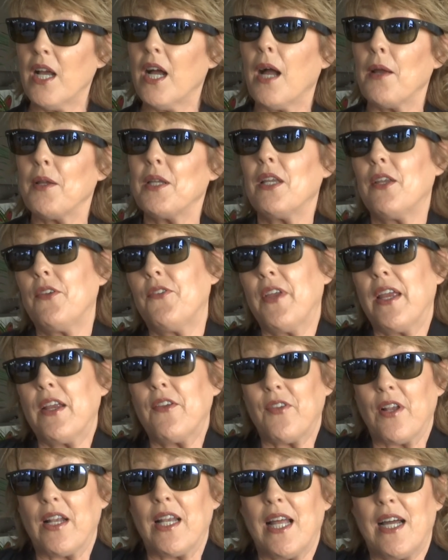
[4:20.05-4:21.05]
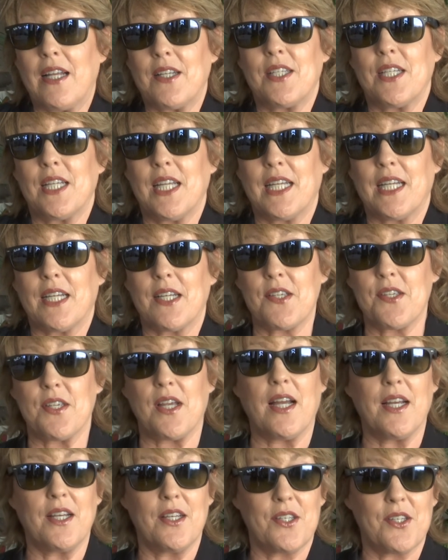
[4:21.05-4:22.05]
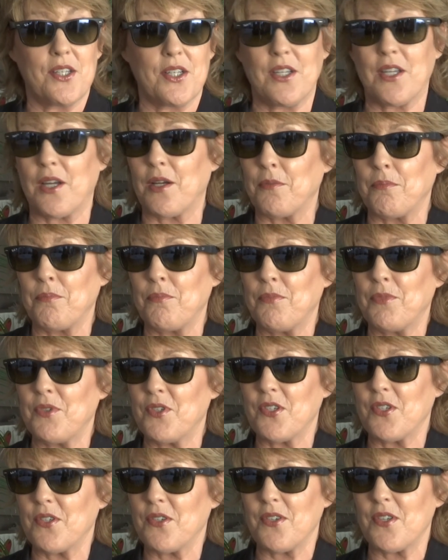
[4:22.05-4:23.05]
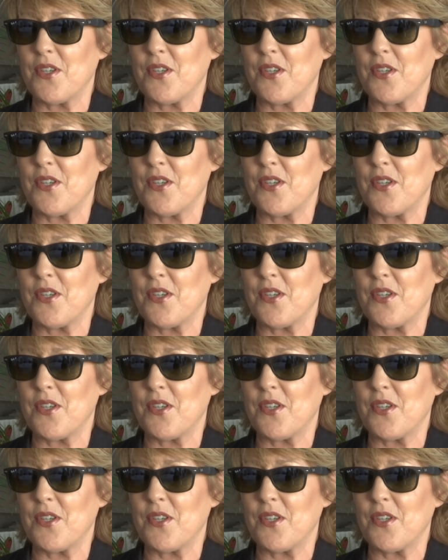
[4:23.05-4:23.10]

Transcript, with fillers: I, it takes a lot to get excited to come to